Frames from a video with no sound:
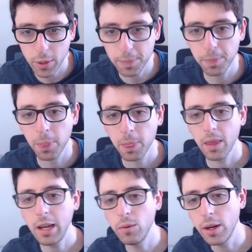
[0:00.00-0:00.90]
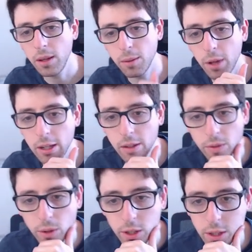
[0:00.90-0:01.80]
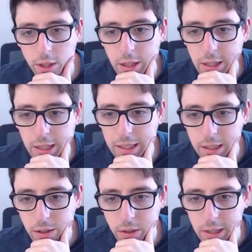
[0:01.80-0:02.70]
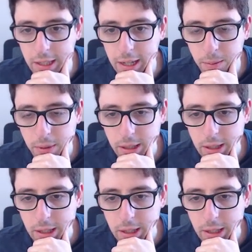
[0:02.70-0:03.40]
But anyway, black of course continues the game,